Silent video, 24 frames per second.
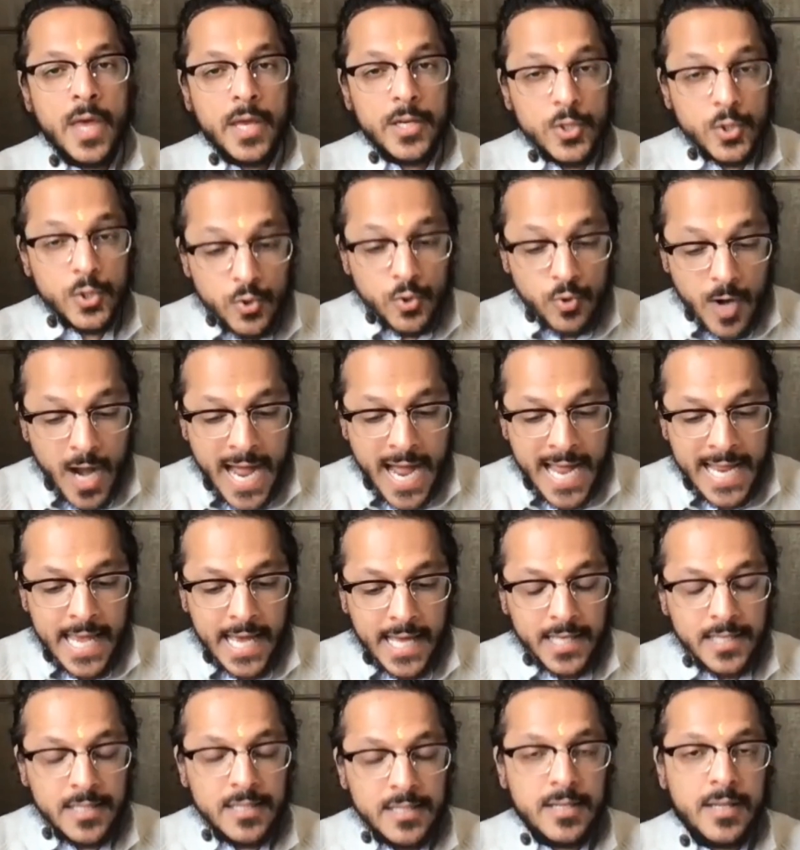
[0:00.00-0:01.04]
that
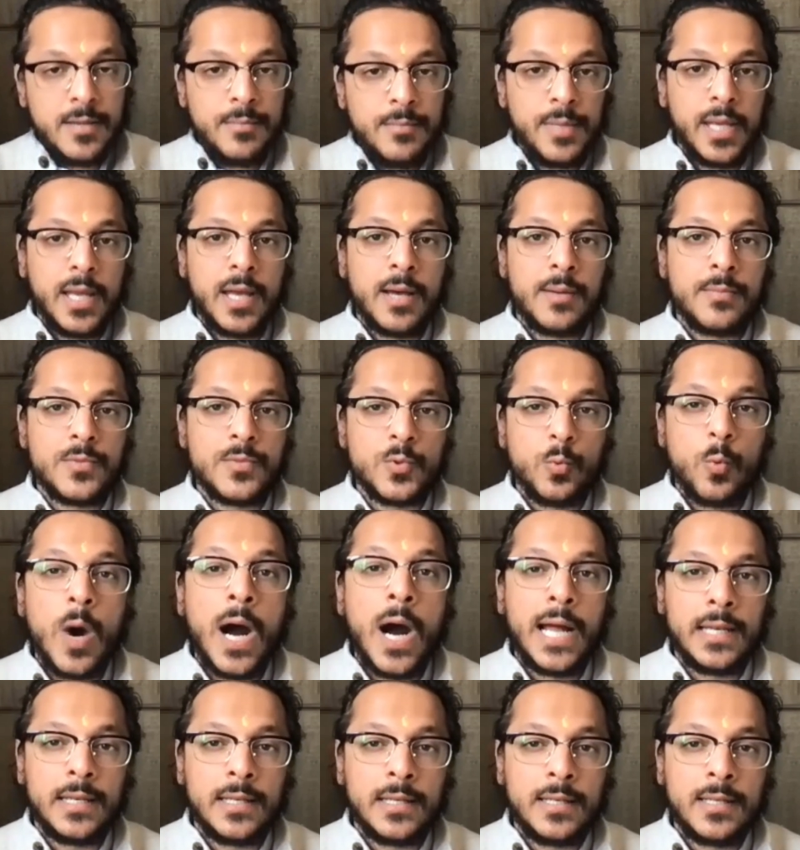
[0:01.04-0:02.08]
triad becomes
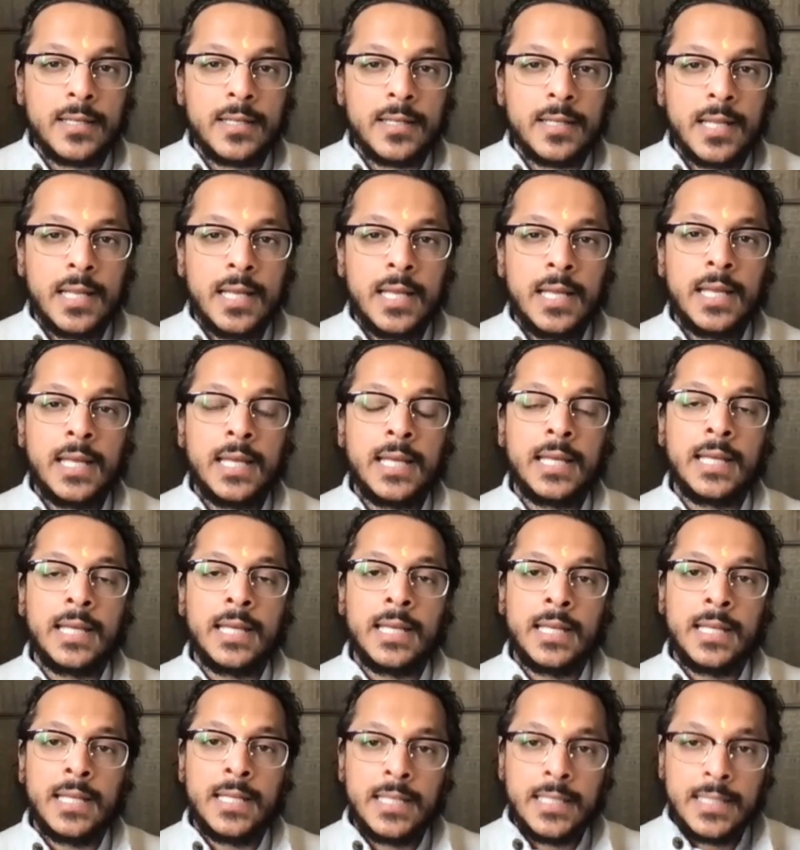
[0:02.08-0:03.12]
one.
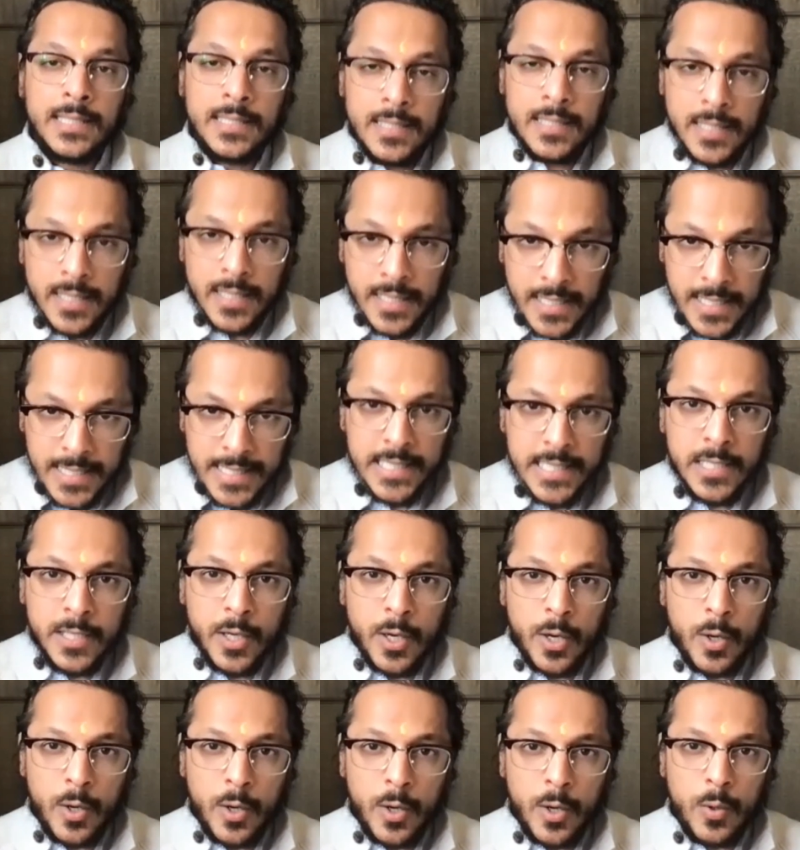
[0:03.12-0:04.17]
The
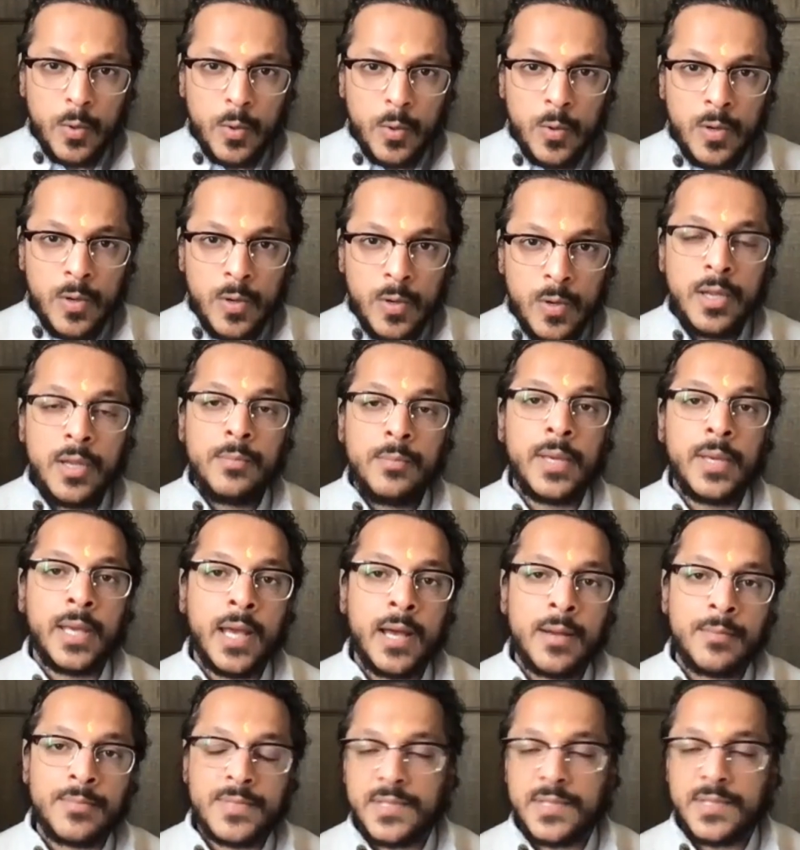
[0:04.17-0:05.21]
ego
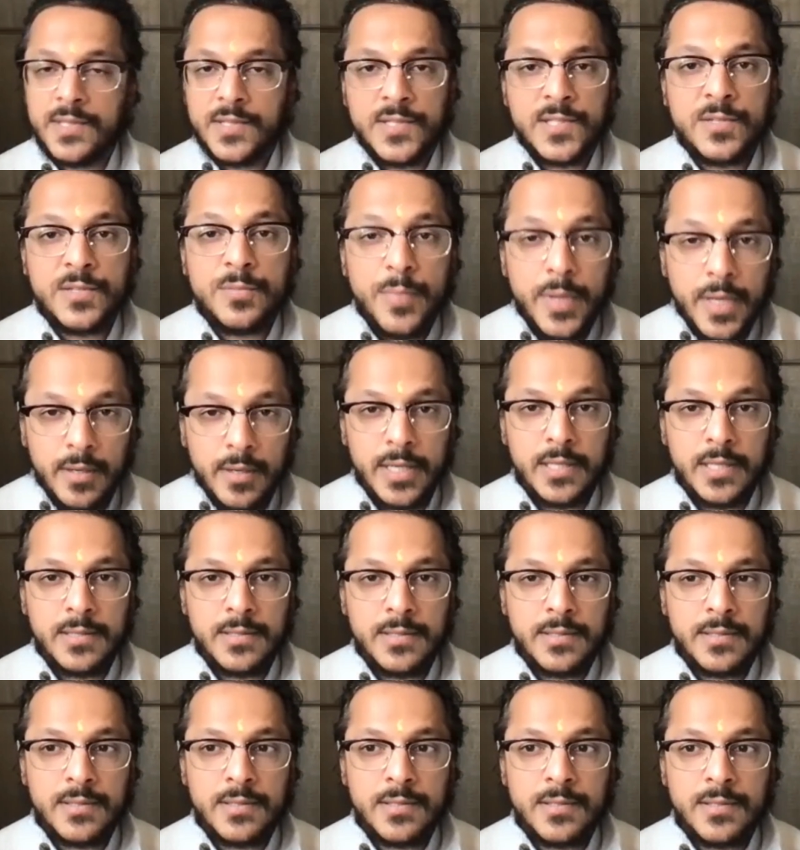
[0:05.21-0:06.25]
becomes the
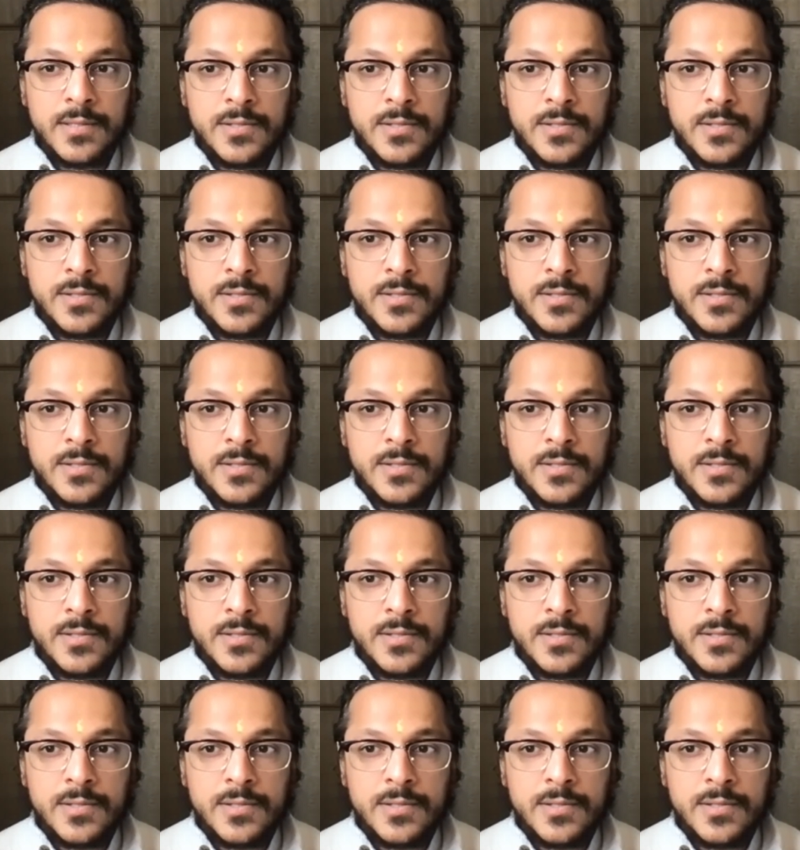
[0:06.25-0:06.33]
spirit.